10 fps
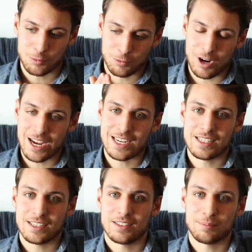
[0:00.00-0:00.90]
right
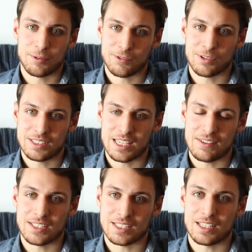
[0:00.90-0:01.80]
before
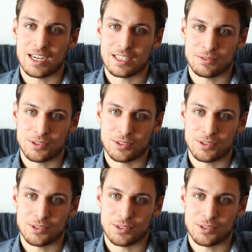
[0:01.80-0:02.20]
7 o'clock,